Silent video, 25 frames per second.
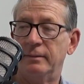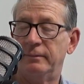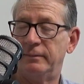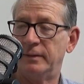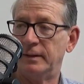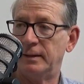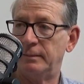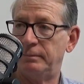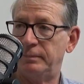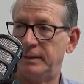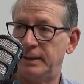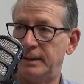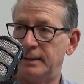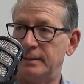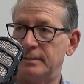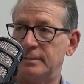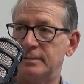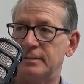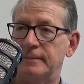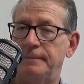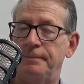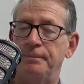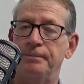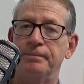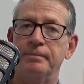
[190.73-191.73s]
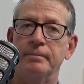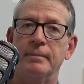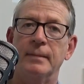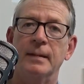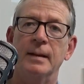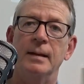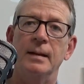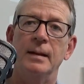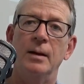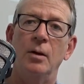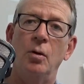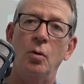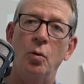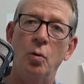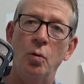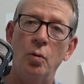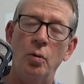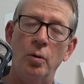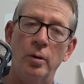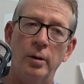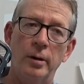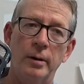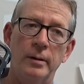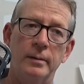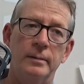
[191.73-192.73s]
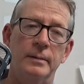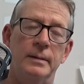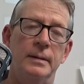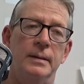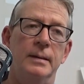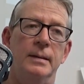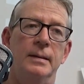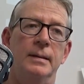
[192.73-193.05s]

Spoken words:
Philippines, or